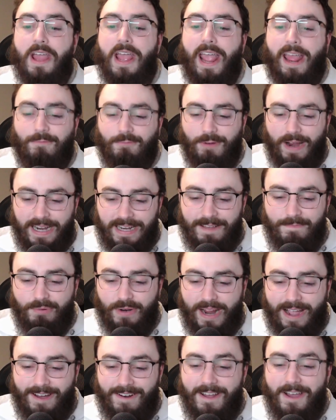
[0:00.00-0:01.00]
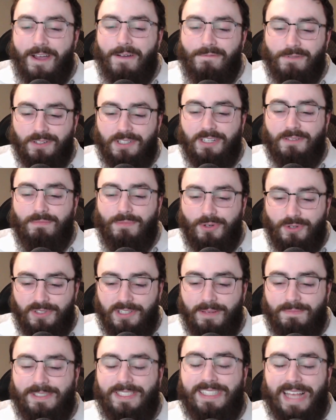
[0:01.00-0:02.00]
And Randy Brown versus
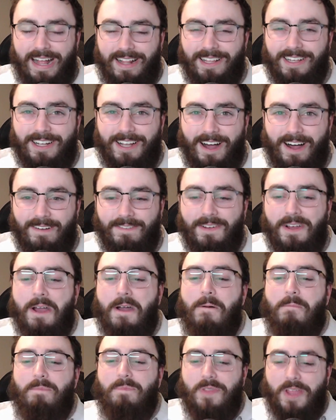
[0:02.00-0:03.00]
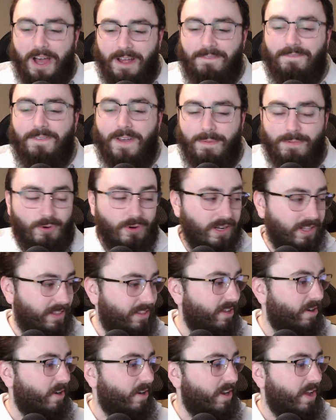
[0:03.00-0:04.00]
Muslim Salikov on February
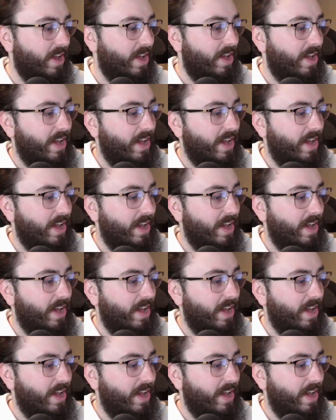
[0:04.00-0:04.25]
3rd.